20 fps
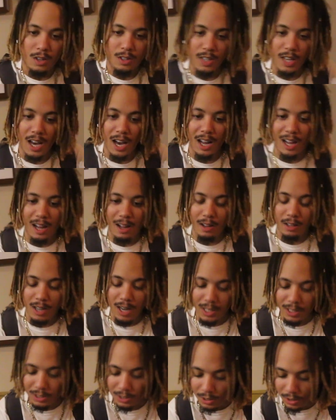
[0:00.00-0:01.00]
Yeah,
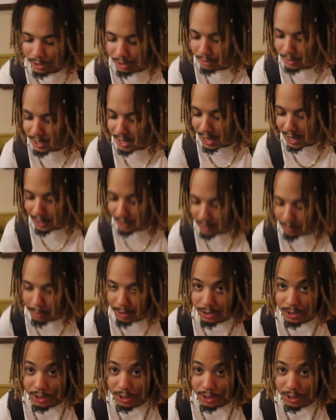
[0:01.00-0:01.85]
honestly though, yeah, I think the